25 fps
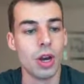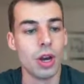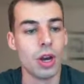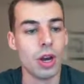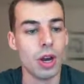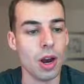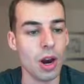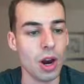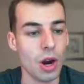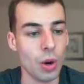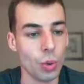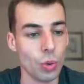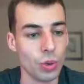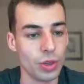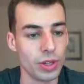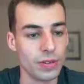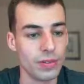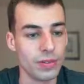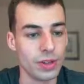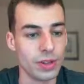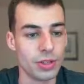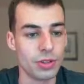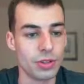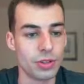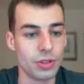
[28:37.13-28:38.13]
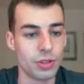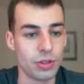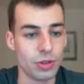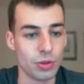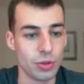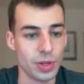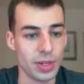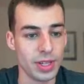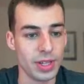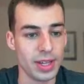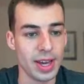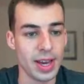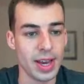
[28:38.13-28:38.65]
All right, we're given a
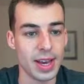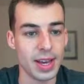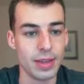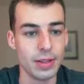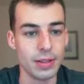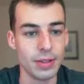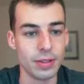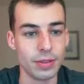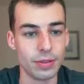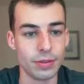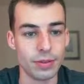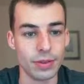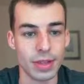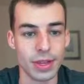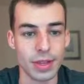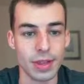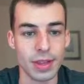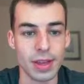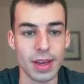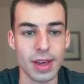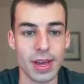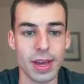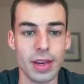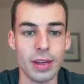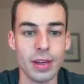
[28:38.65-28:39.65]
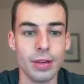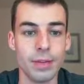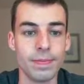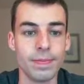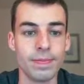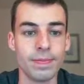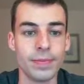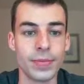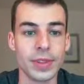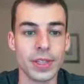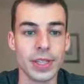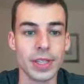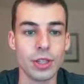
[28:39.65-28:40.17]
string S of length n.
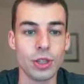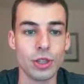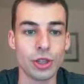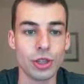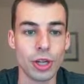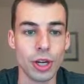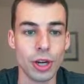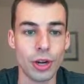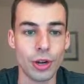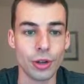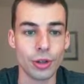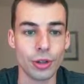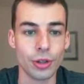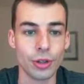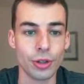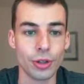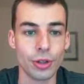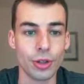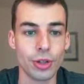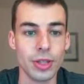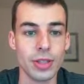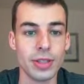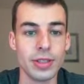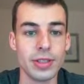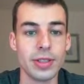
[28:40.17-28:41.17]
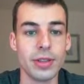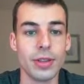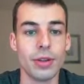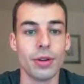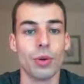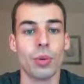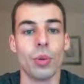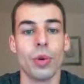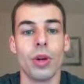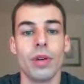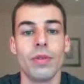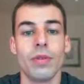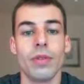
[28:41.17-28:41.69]
Each character is either
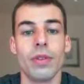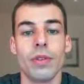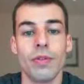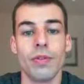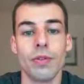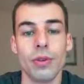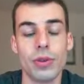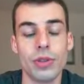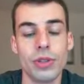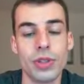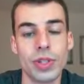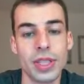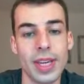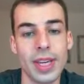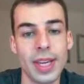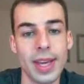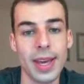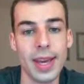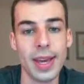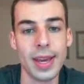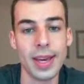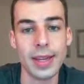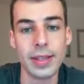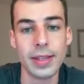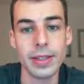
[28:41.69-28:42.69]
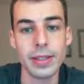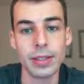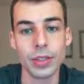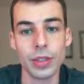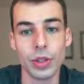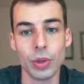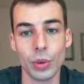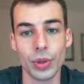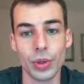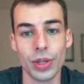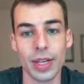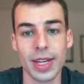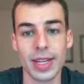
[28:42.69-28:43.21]
one of the first k
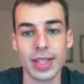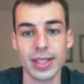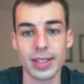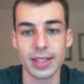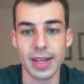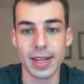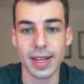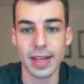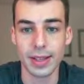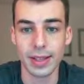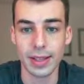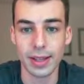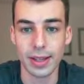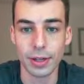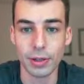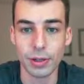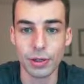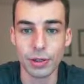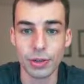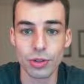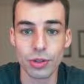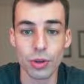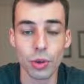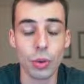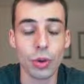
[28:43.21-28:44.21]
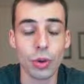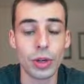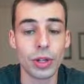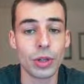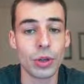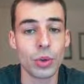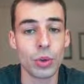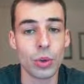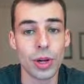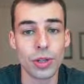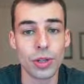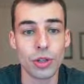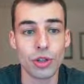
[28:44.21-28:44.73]
lowercase Latin letters or a
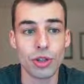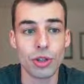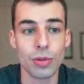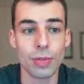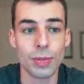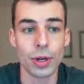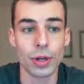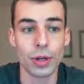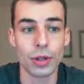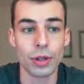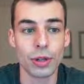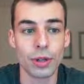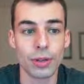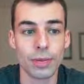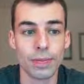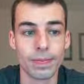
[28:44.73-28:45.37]
question mark.